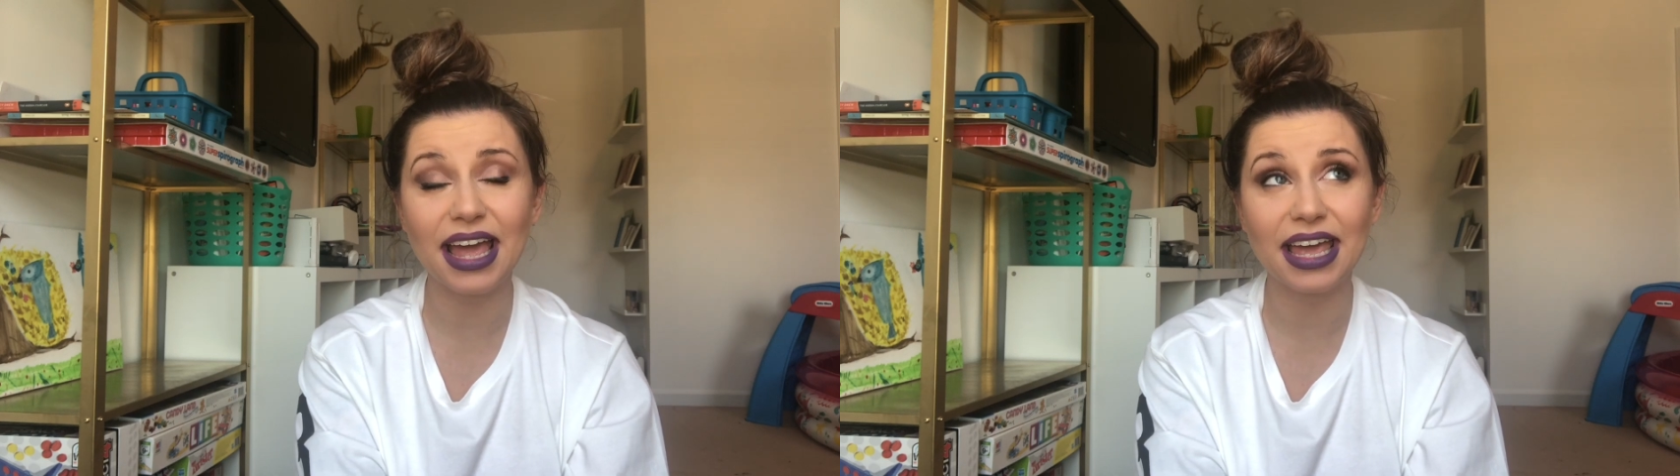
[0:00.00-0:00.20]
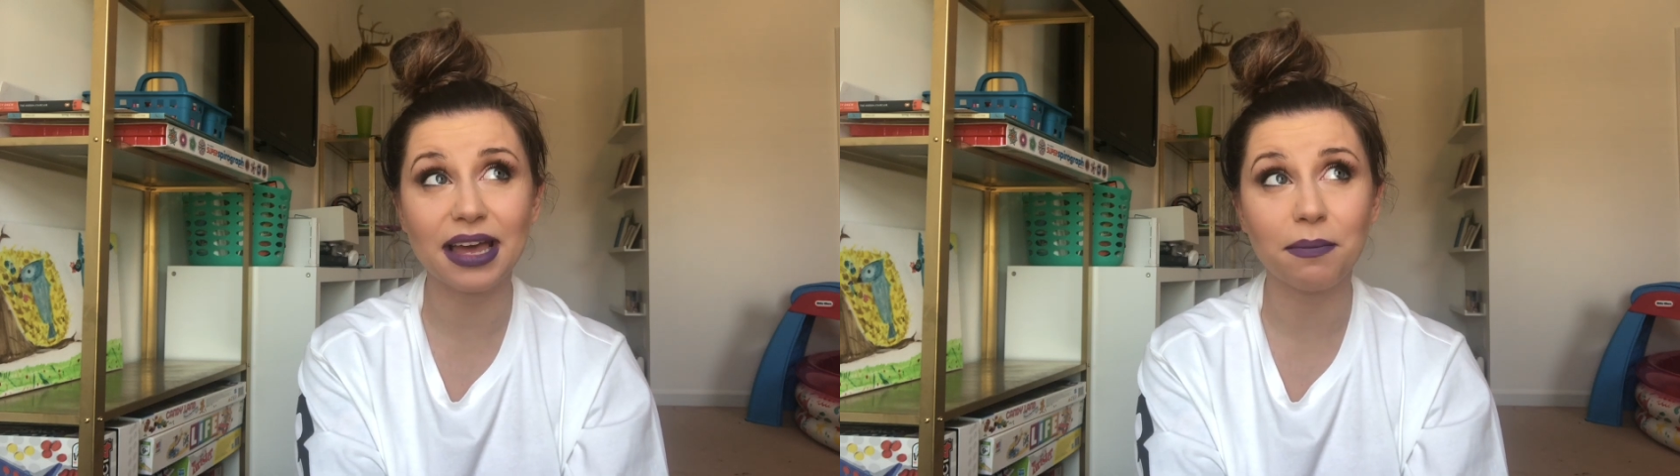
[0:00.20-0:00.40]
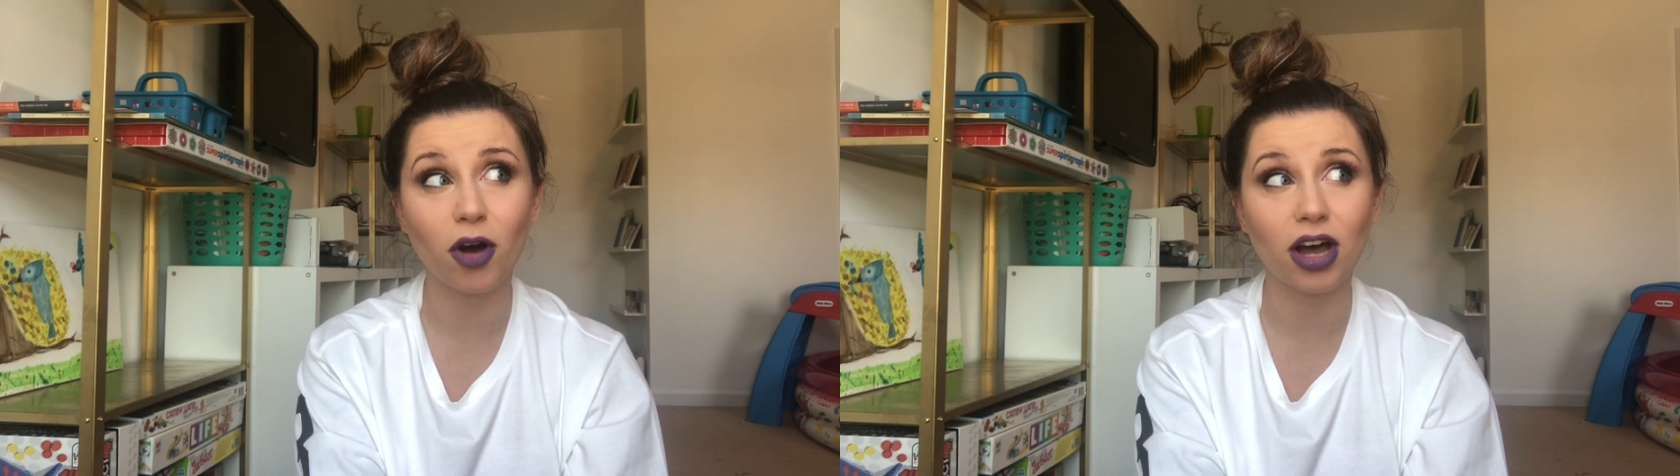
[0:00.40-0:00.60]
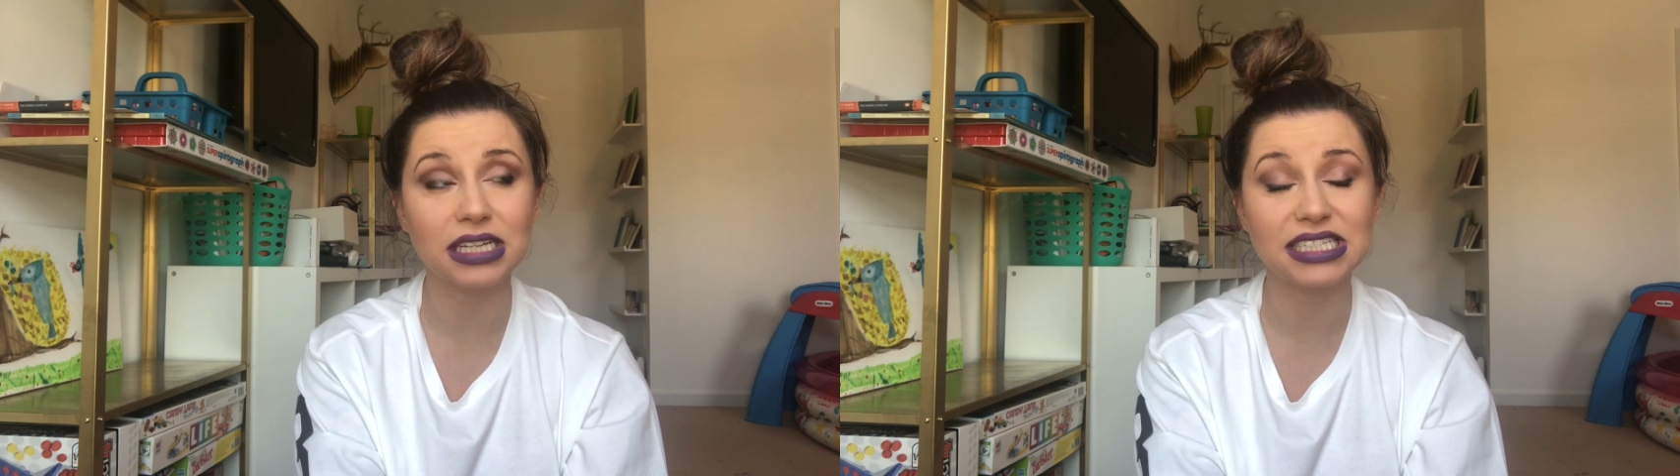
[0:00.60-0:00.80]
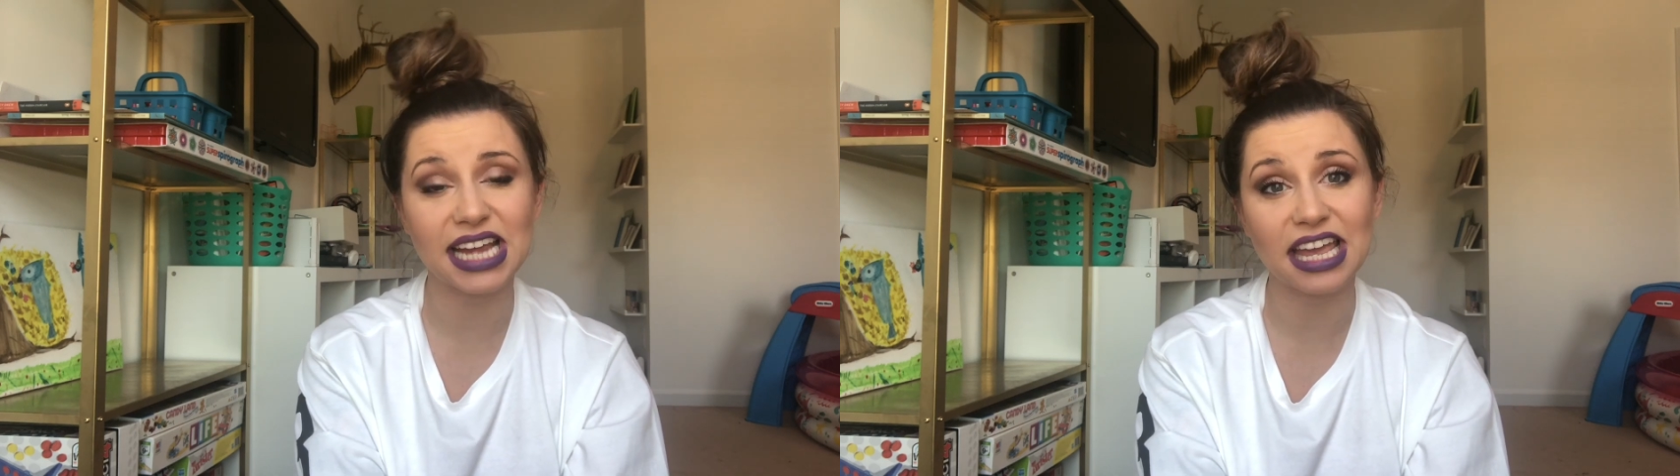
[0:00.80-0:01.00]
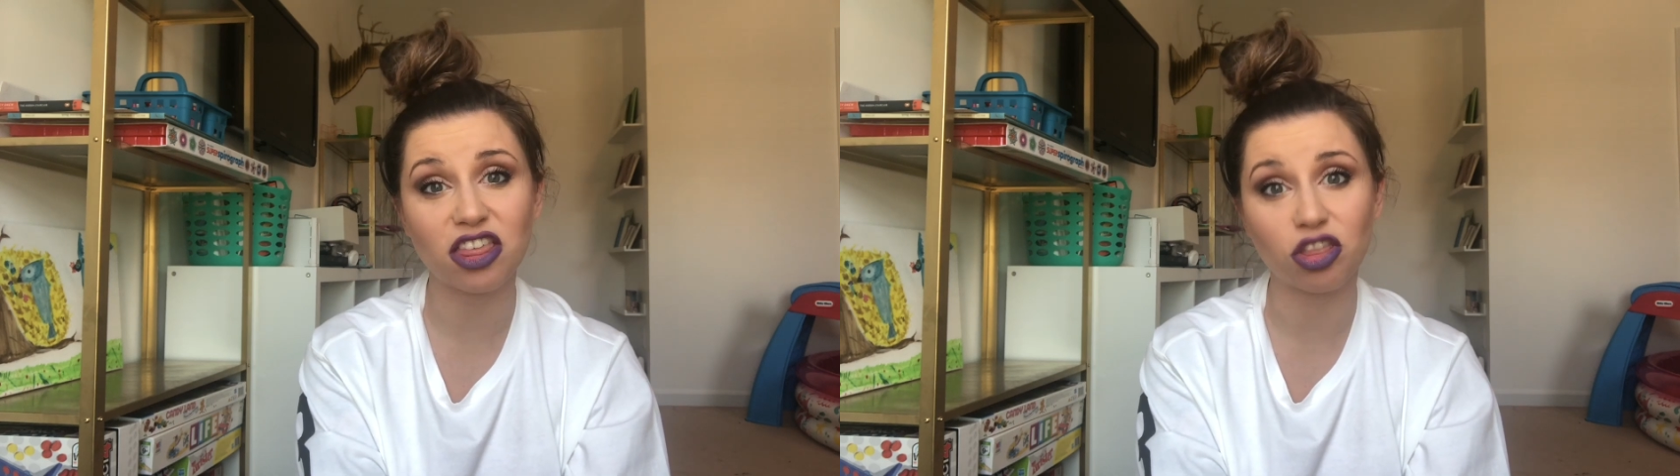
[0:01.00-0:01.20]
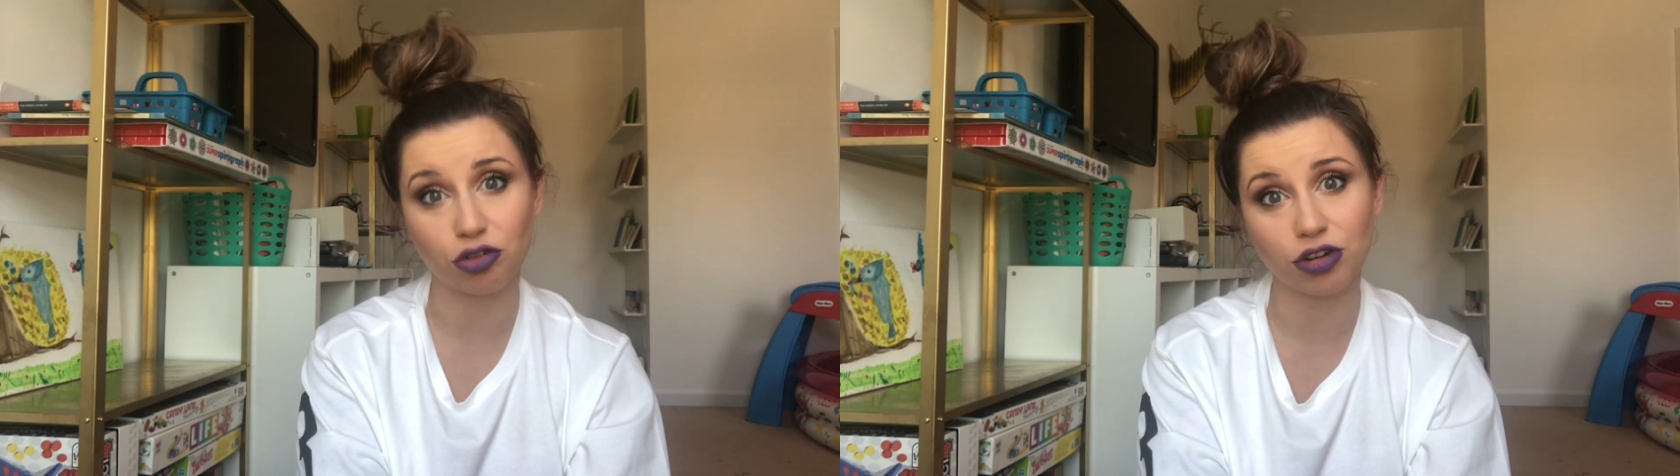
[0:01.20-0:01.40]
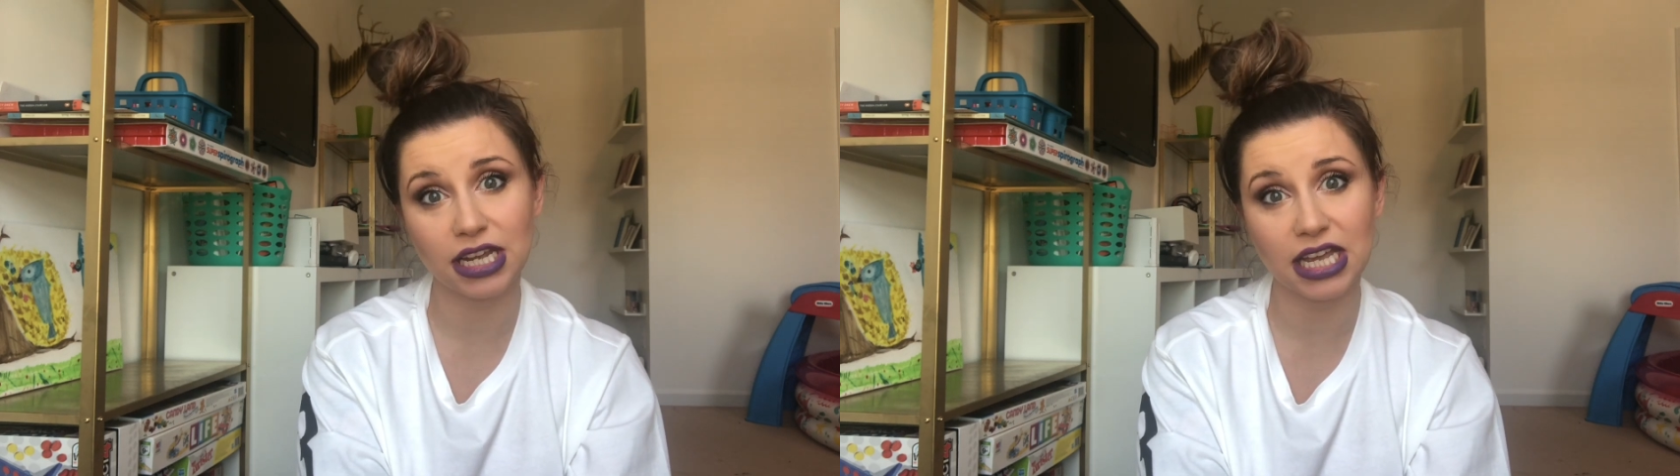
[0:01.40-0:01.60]
am on day
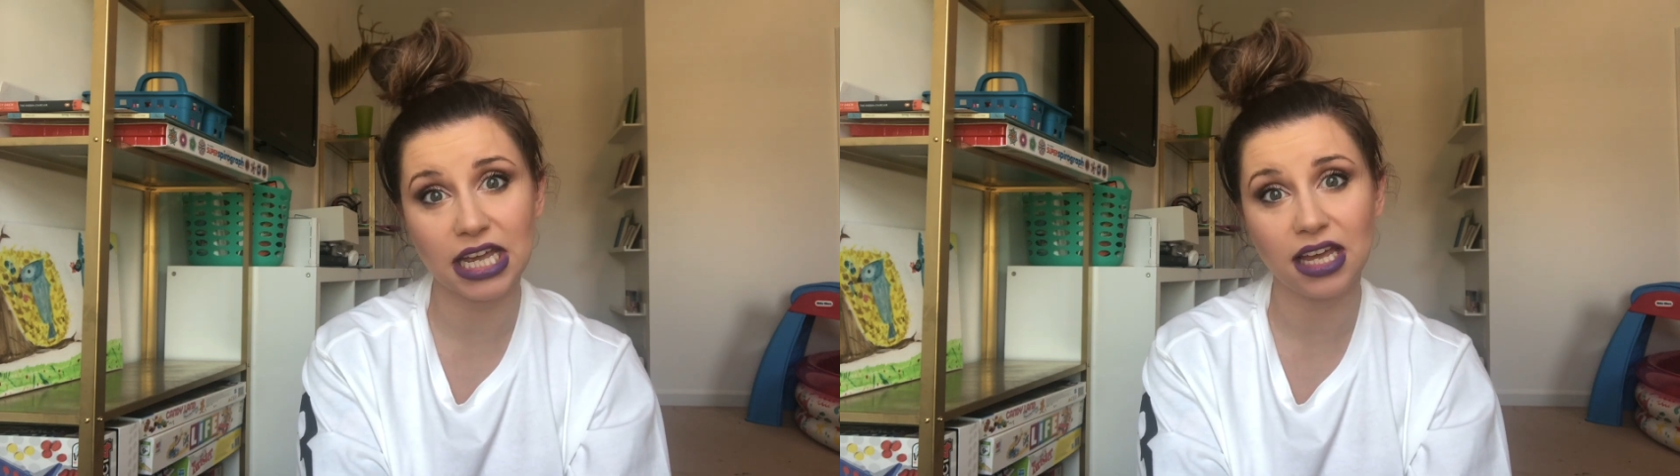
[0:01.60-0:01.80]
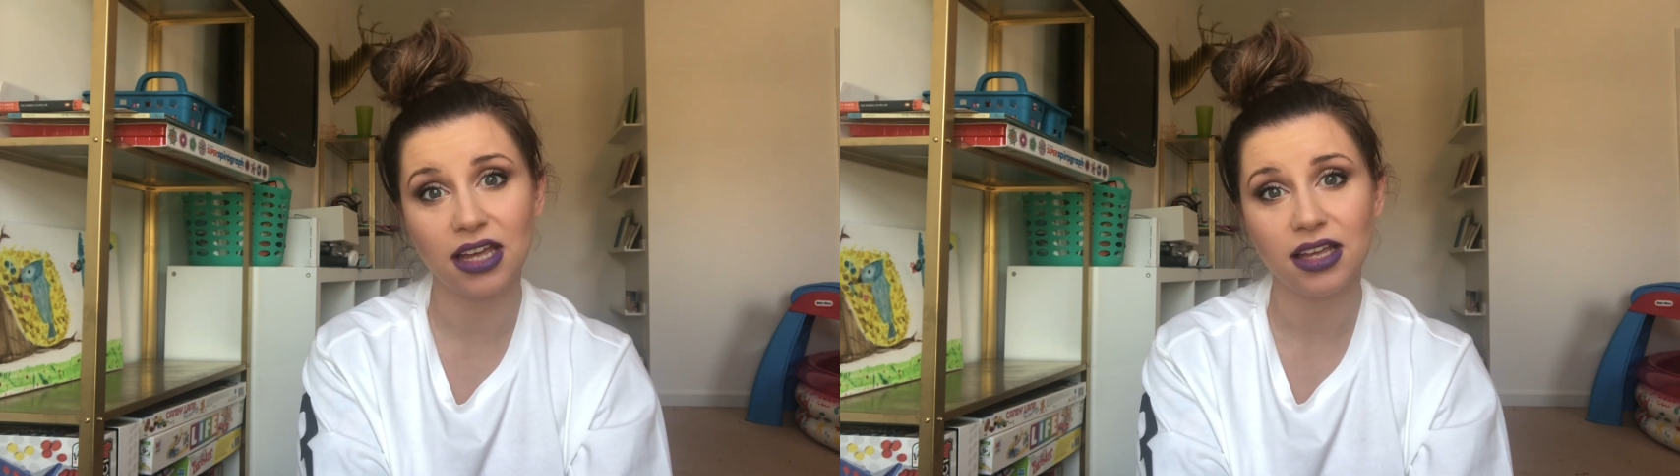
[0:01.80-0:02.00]
3